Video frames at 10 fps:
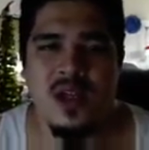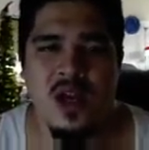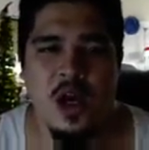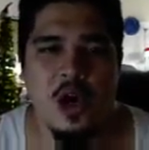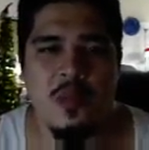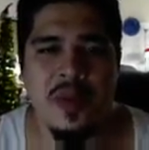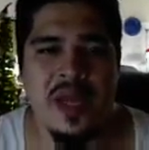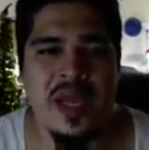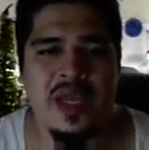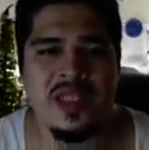open
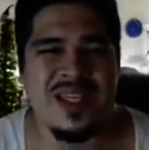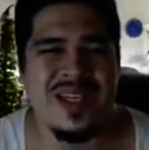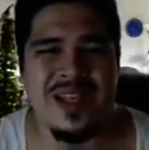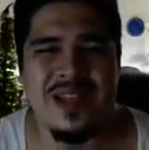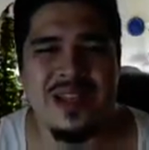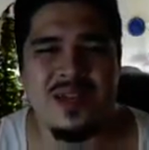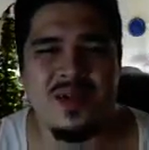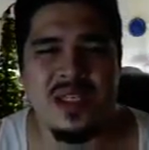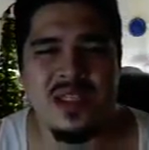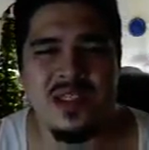edge, and that's
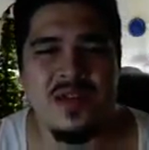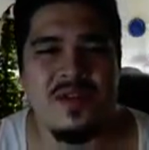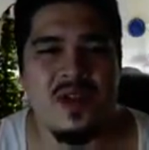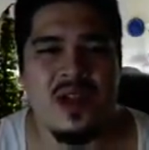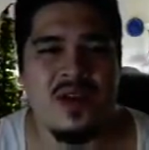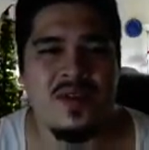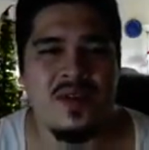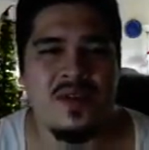really easy to fall off of.